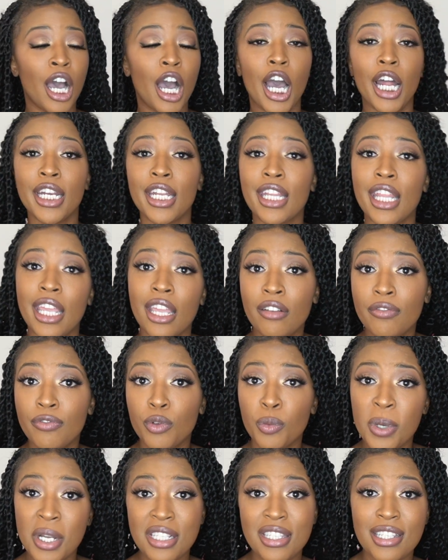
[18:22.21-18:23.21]
under the
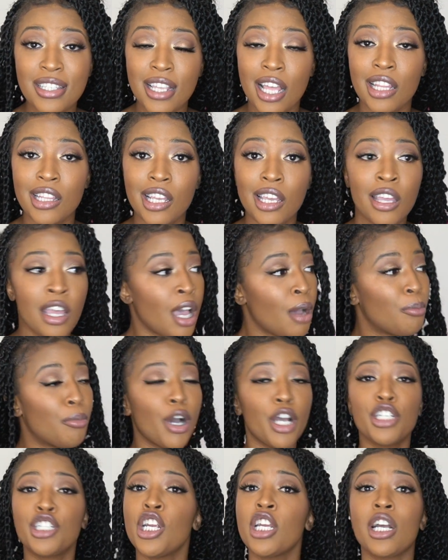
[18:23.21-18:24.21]
influence or something,
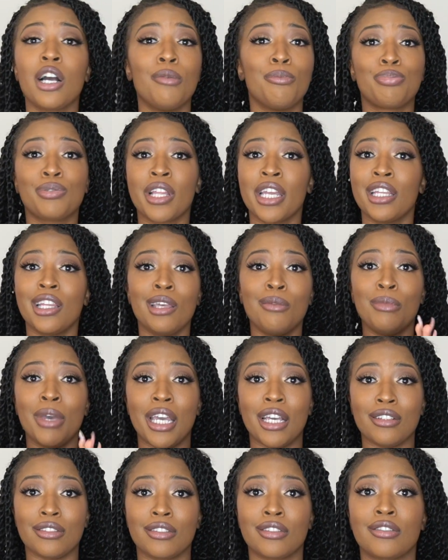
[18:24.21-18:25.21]
but she completely
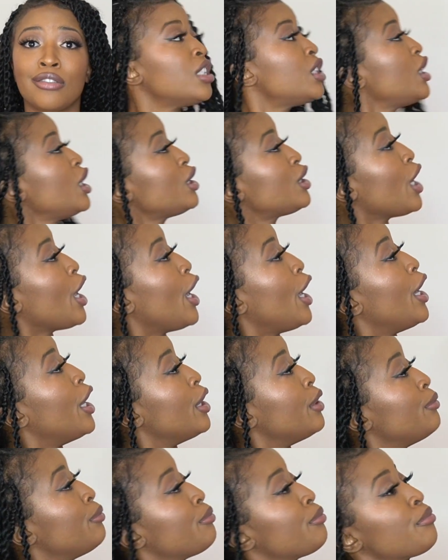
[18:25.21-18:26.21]
missed. She
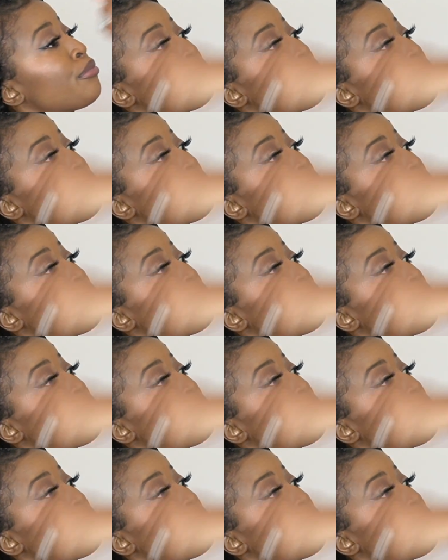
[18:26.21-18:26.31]
said,